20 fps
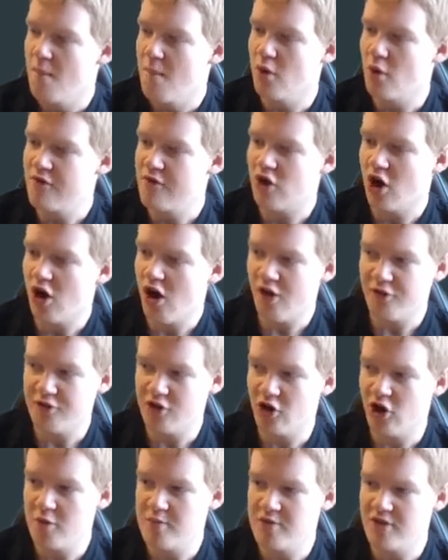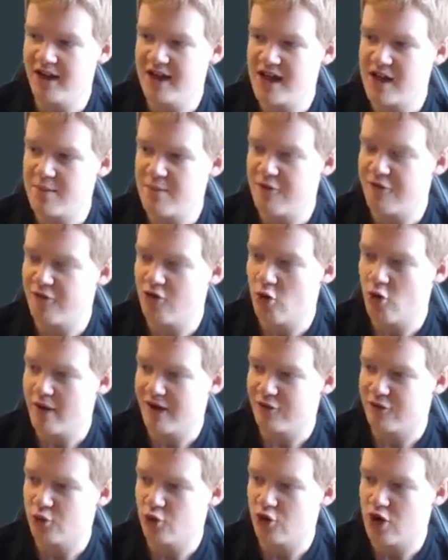But we've got Hoffenheim in the league before
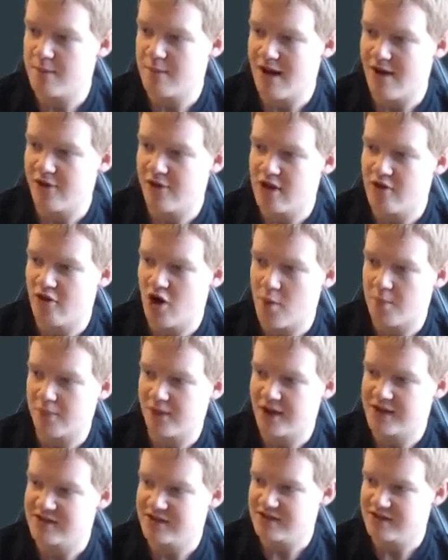we have to worry about the Europa League,